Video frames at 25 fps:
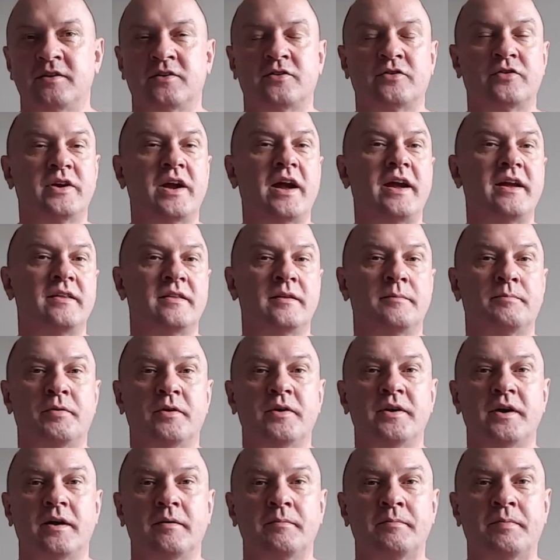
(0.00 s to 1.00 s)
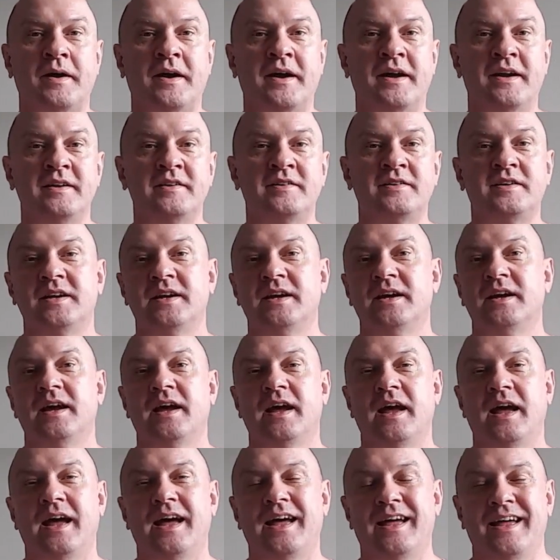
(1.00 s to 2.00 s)
create the product page,
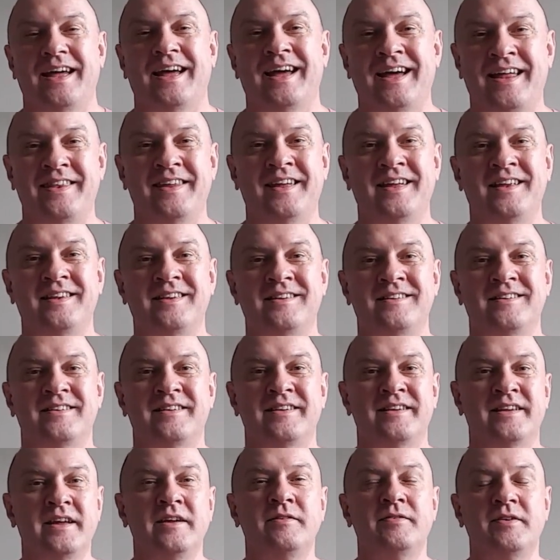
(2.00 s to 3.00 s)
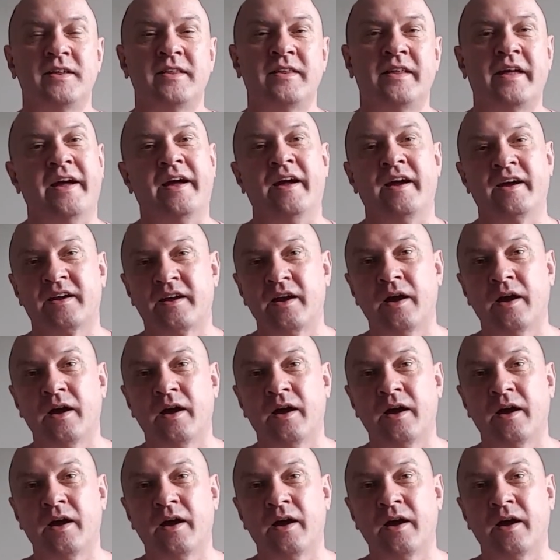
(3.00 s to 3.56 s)
and then leave it there.